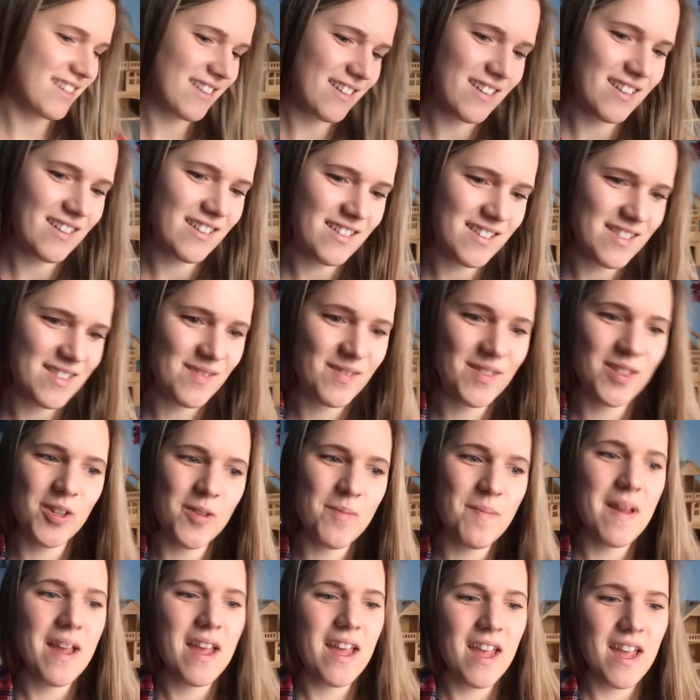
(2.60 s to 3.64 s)
the girls'
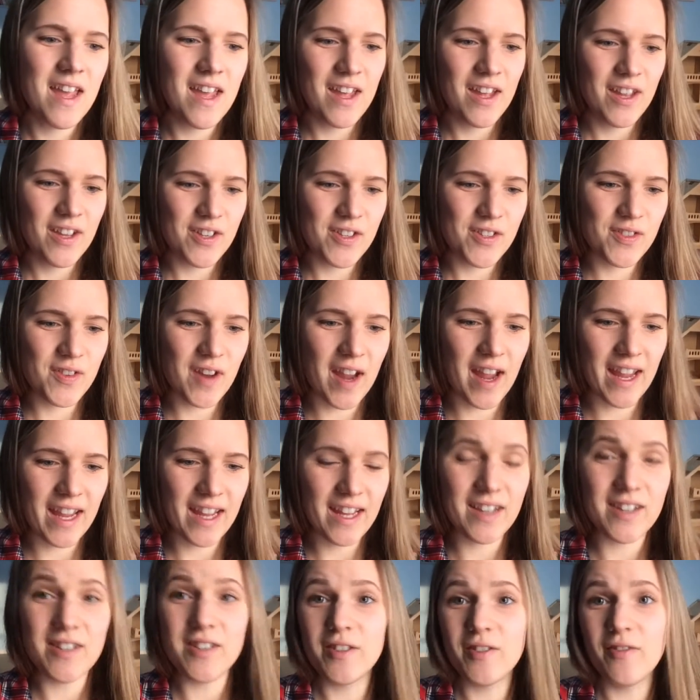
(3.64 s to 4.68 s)
room
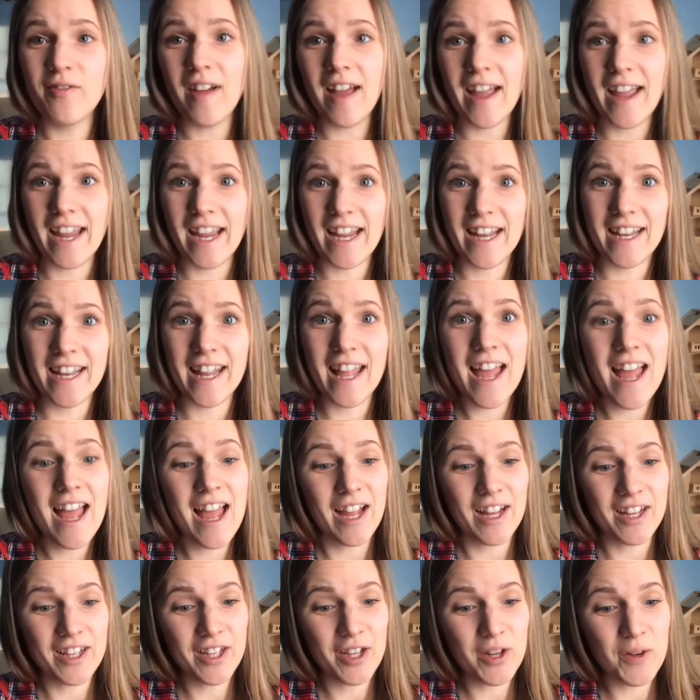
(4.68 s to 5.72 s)
trying to find
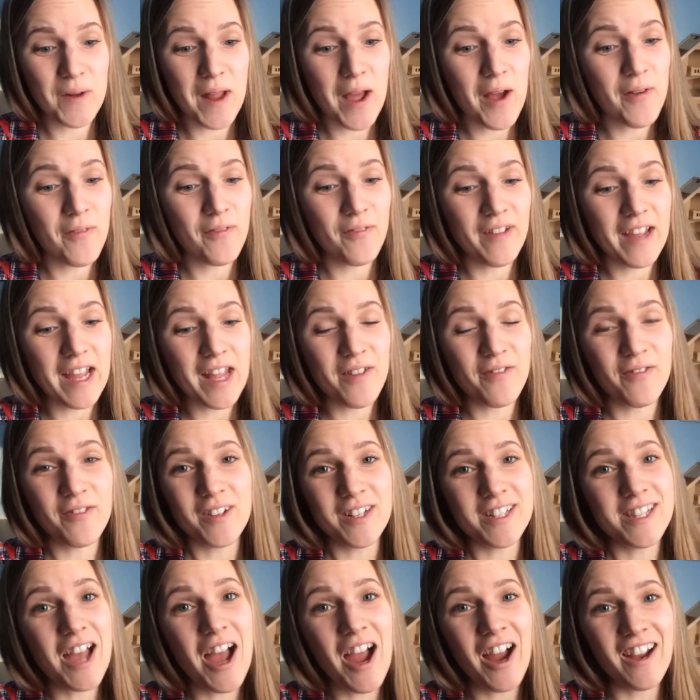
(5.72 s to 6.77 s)
a cute outfit for
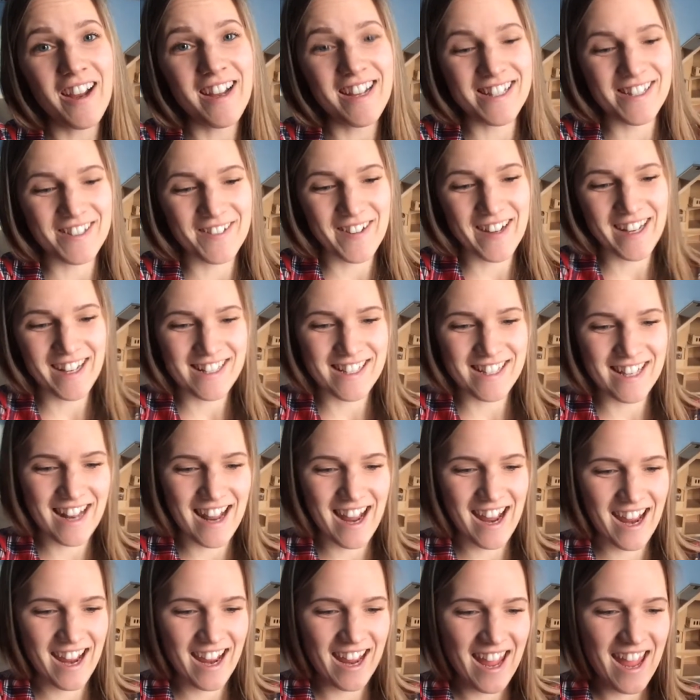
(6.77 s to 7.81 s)
Zara to wear
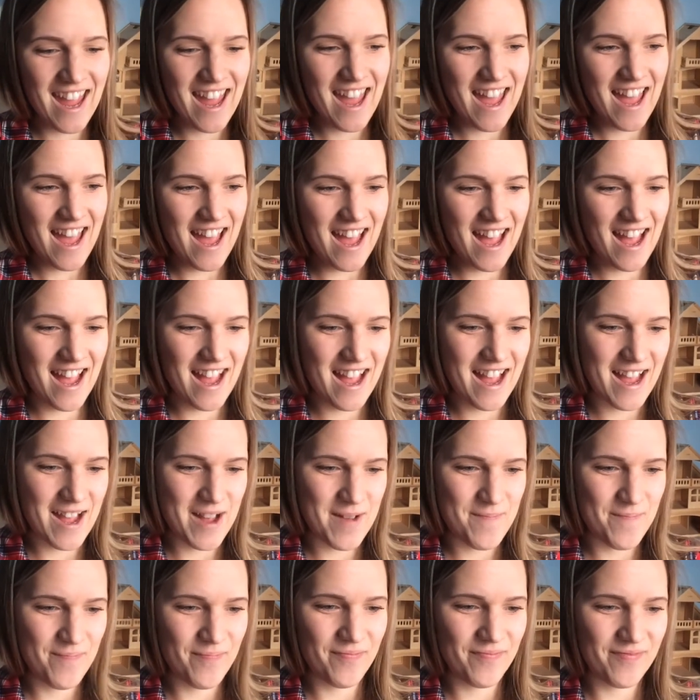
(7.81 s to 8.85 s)
today.
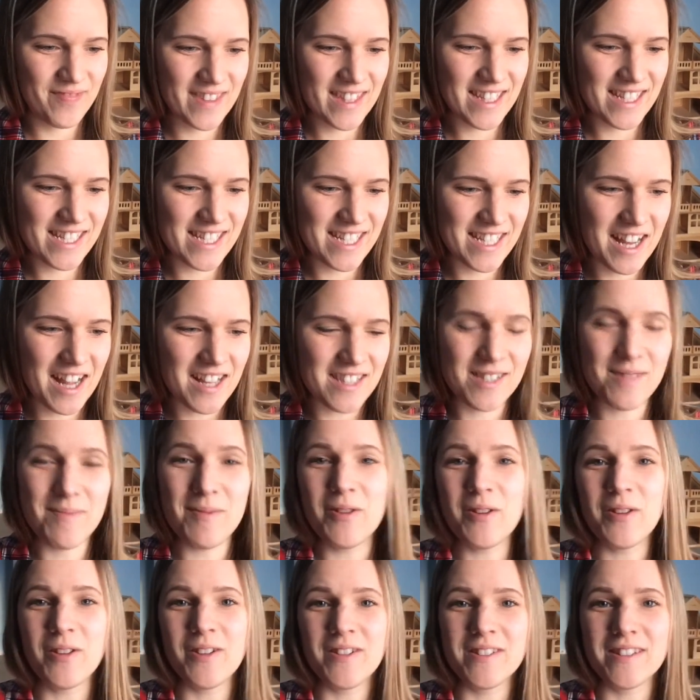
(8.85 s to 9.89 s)
She got some
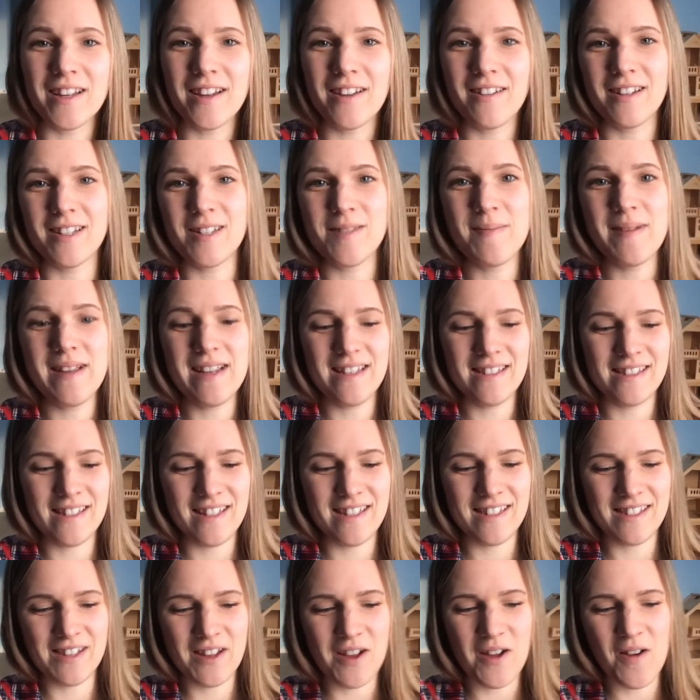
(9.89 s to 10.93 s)
new clothes at Christmas,
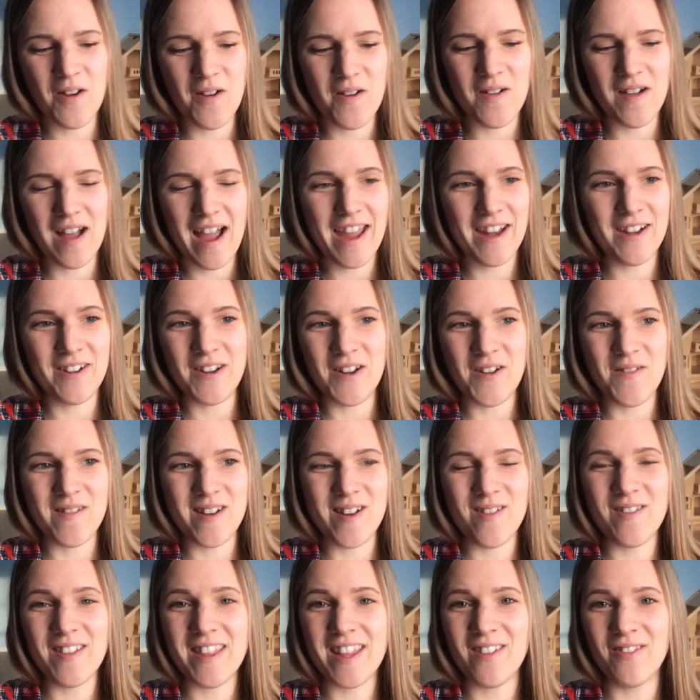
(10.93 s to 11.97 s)
and so I don't know,
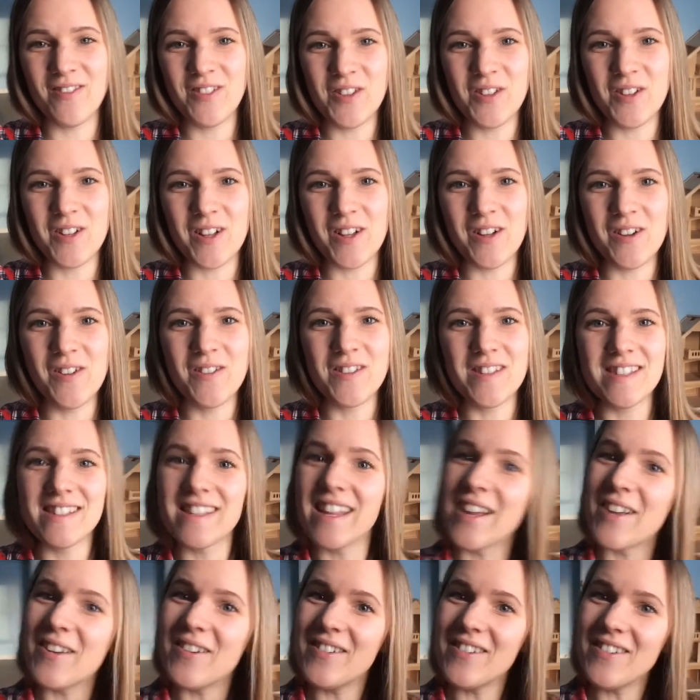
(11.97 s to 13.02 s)
whenever they have new clothes, it's
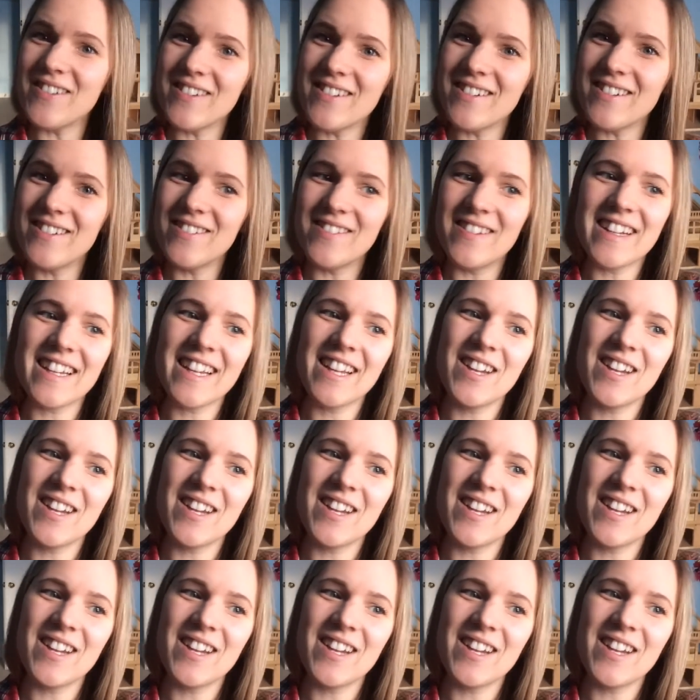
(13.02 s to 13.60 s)
like, "Oh,